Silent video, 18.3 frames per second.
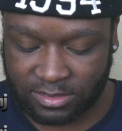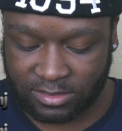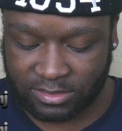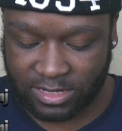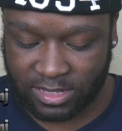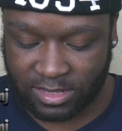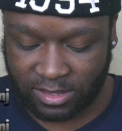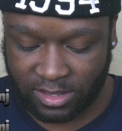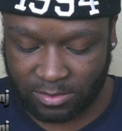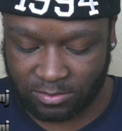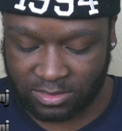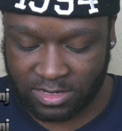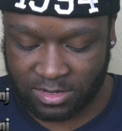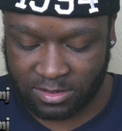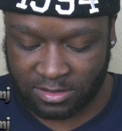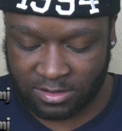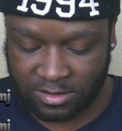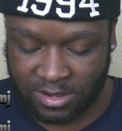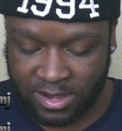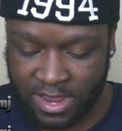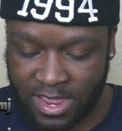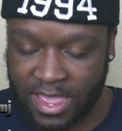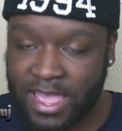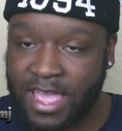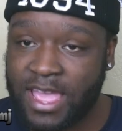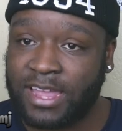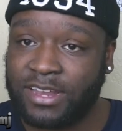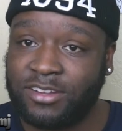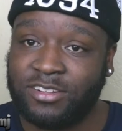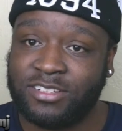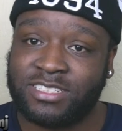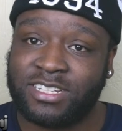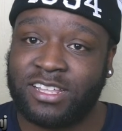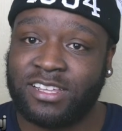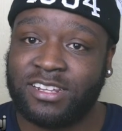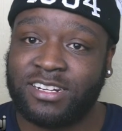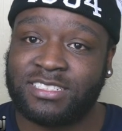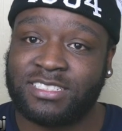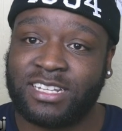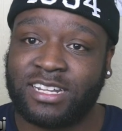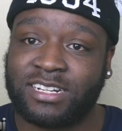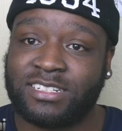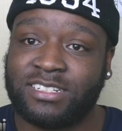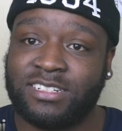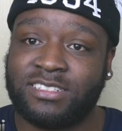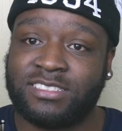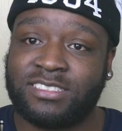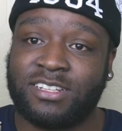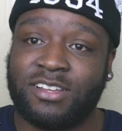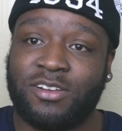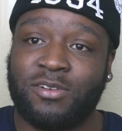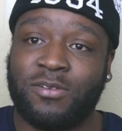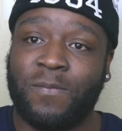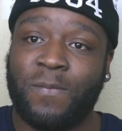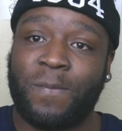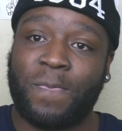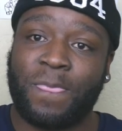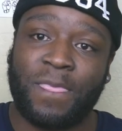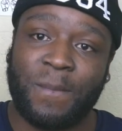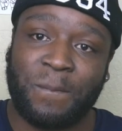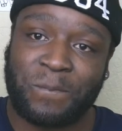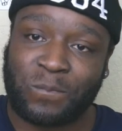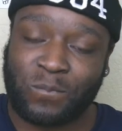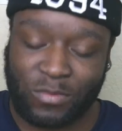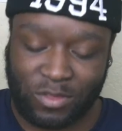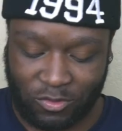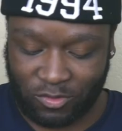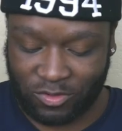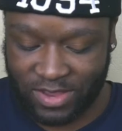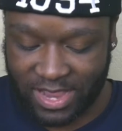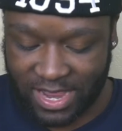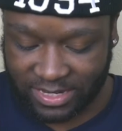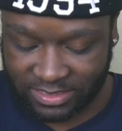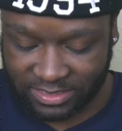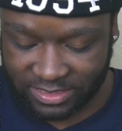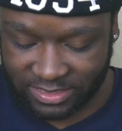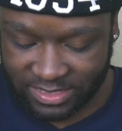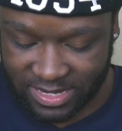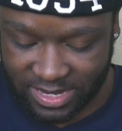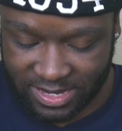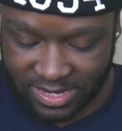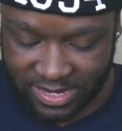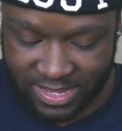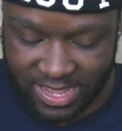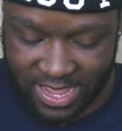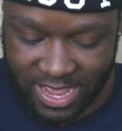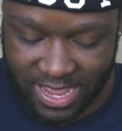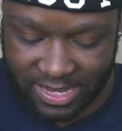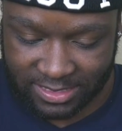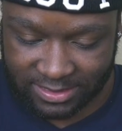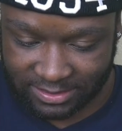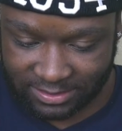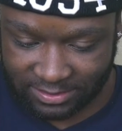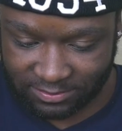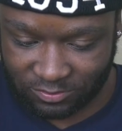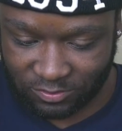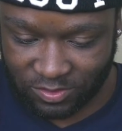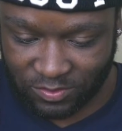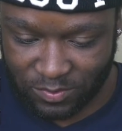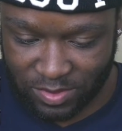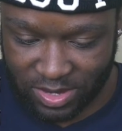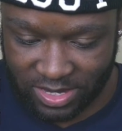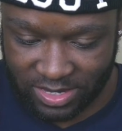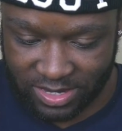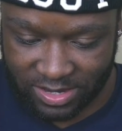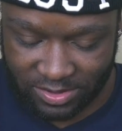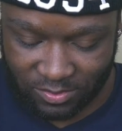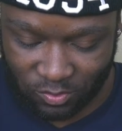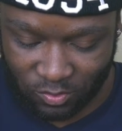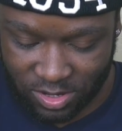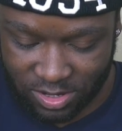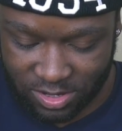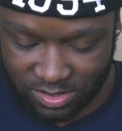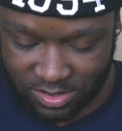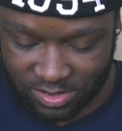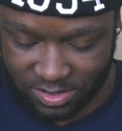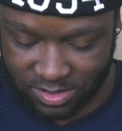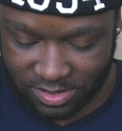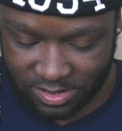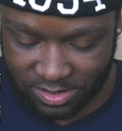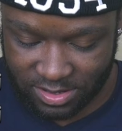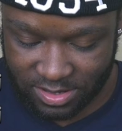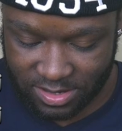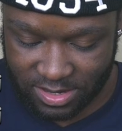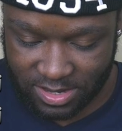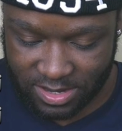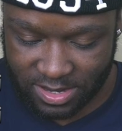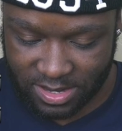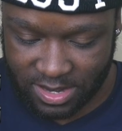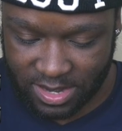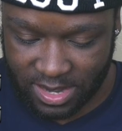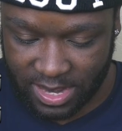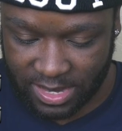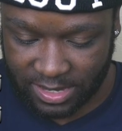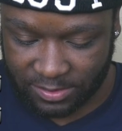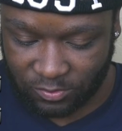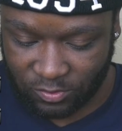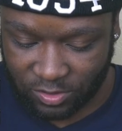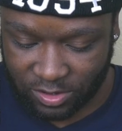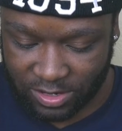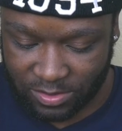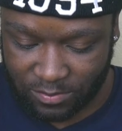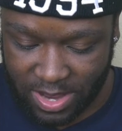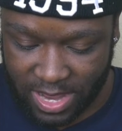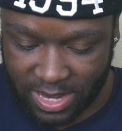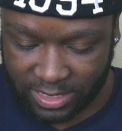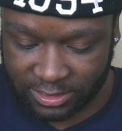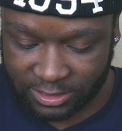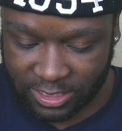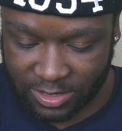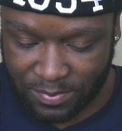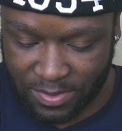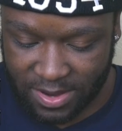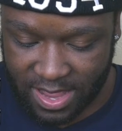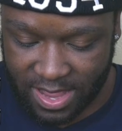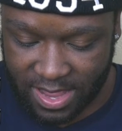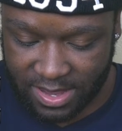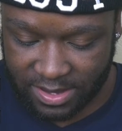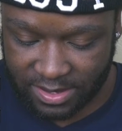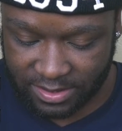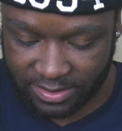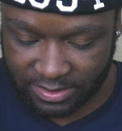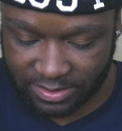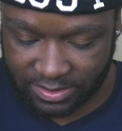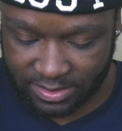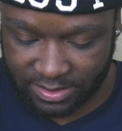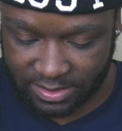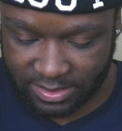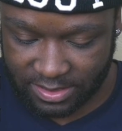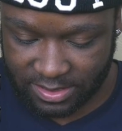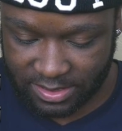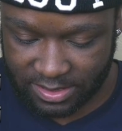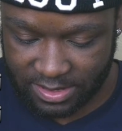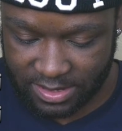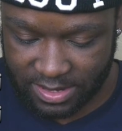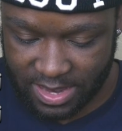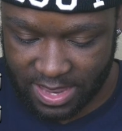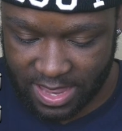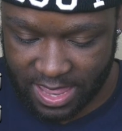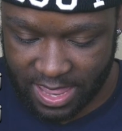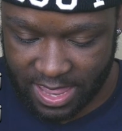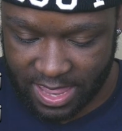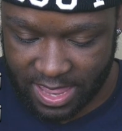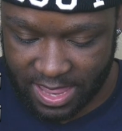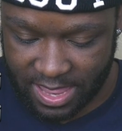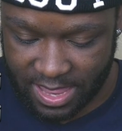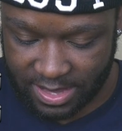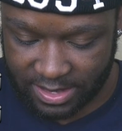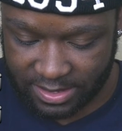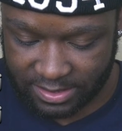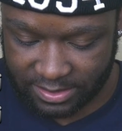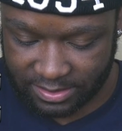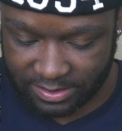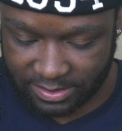telecom sector, and utility sector. So we've actually done it, guys. We've made it work, and we're gonna manage our pie, and